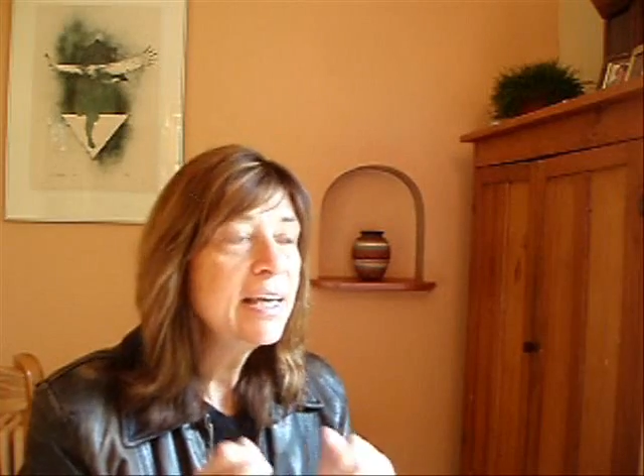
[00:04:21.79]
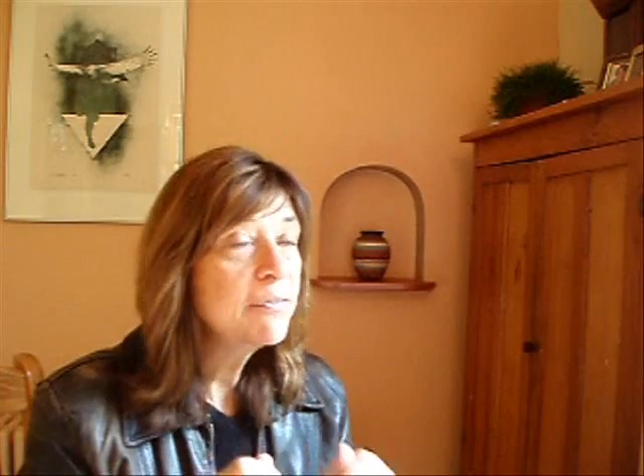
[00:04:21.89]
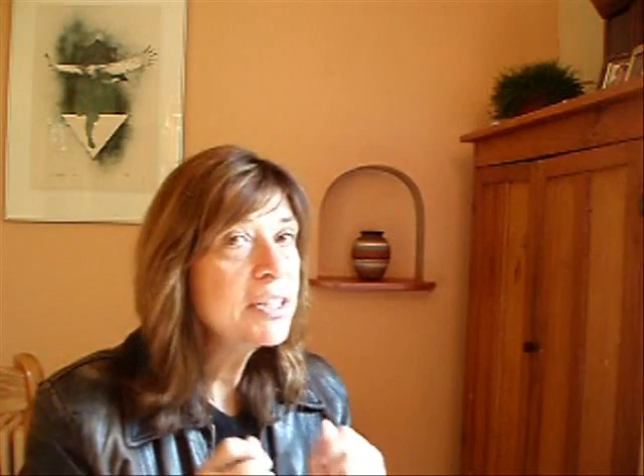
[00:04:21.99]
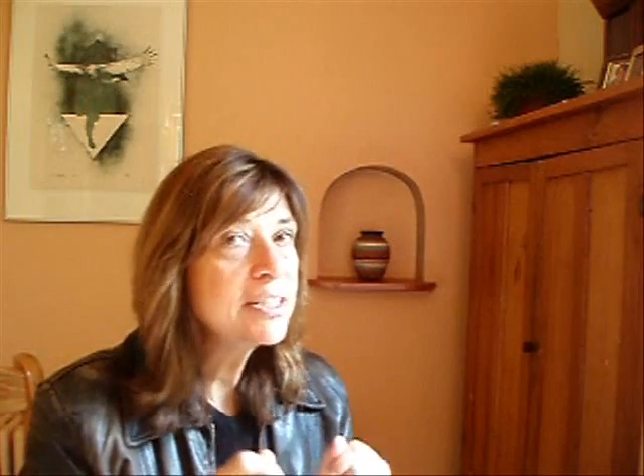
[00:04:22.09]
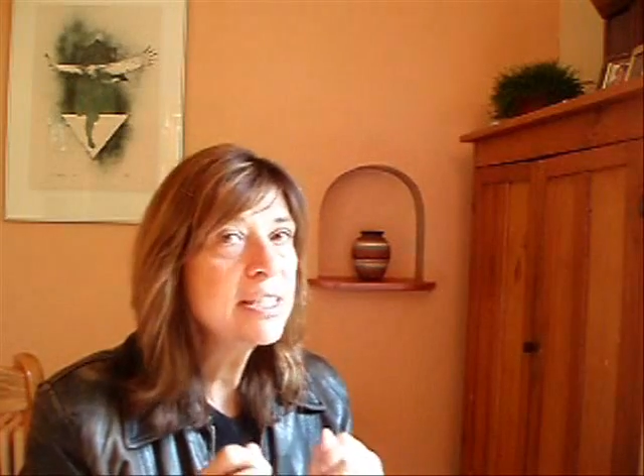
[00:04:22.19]

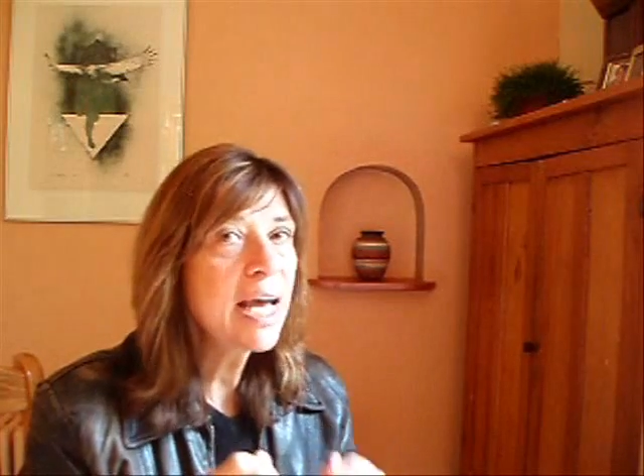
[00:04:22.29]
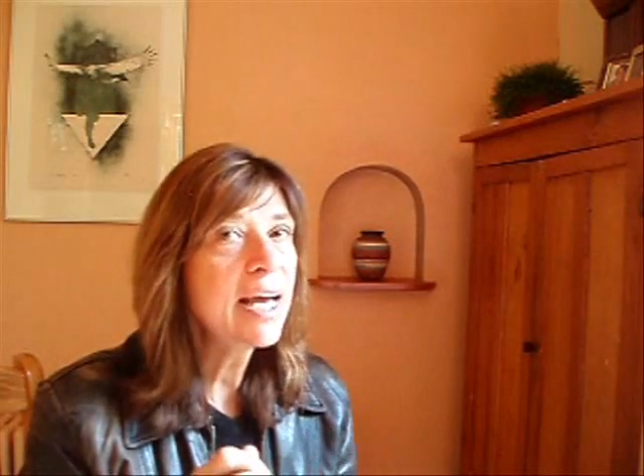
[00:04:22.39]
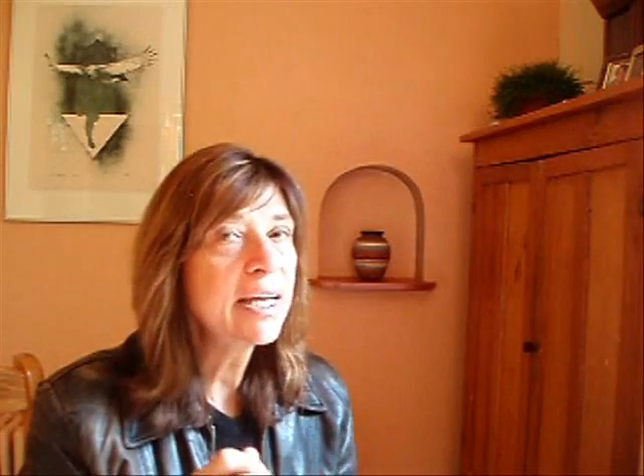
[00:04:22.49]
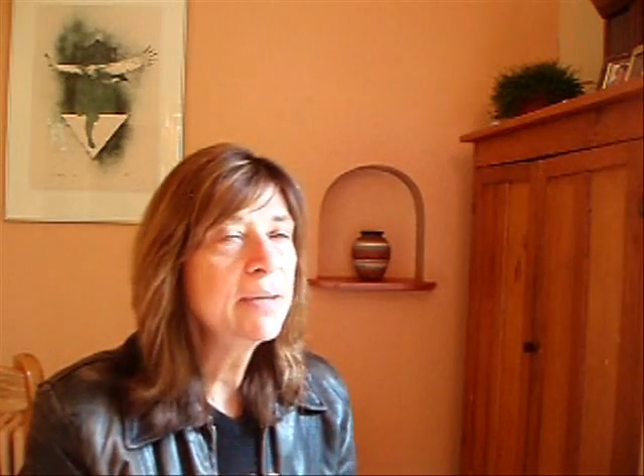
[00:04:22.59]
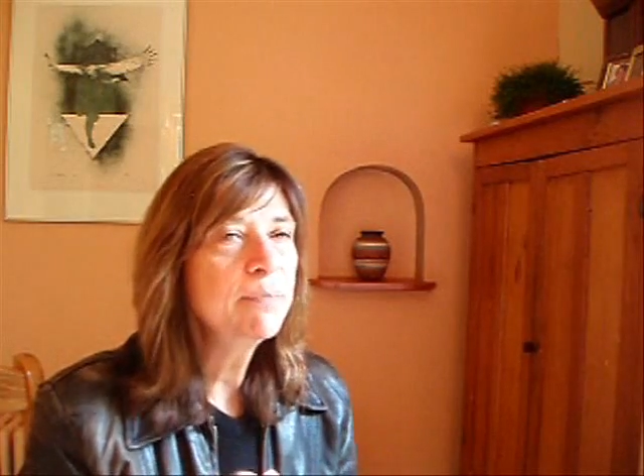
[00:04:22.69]
If
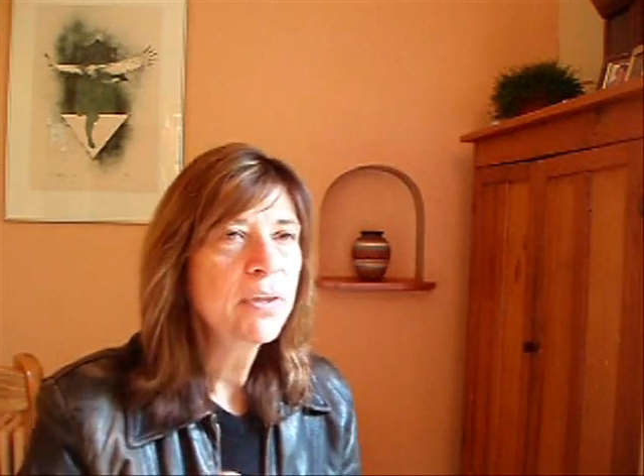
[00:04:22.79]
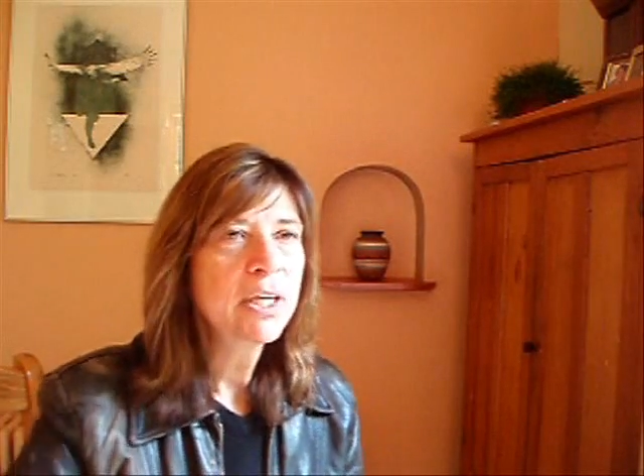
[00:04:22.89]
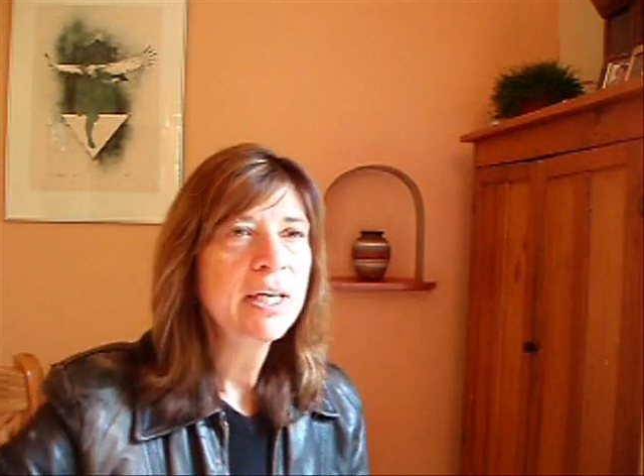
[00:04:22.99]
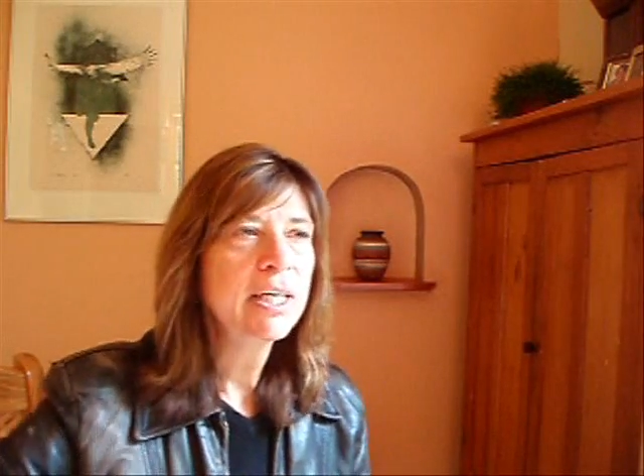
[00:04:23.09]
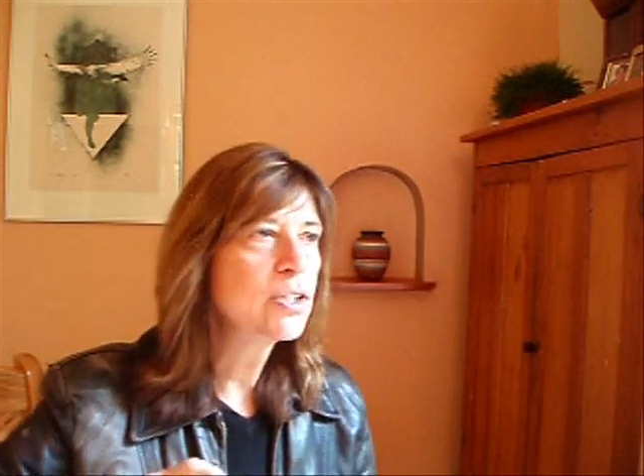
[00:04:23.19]
instead
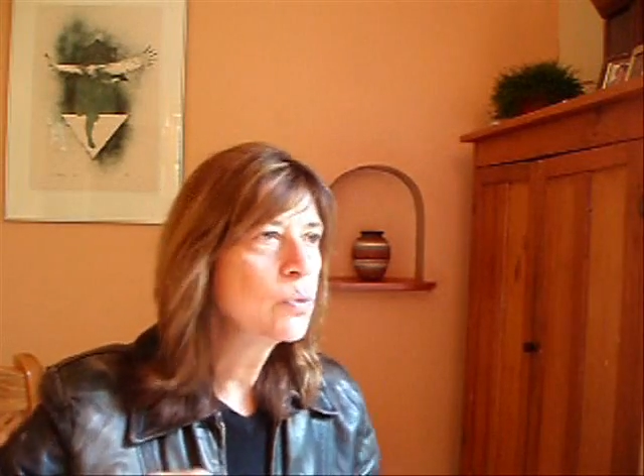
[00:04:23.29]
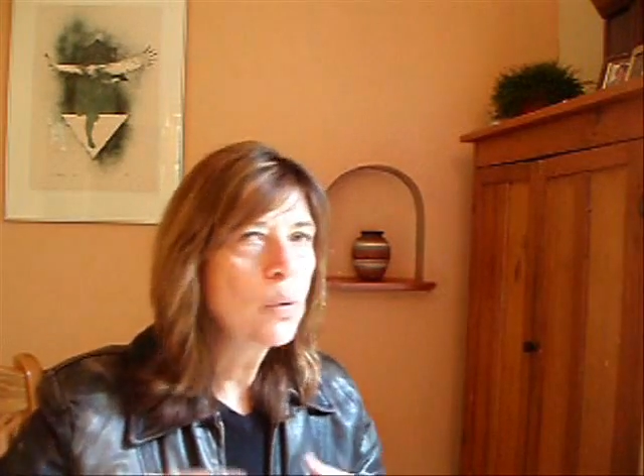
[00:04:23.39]
it's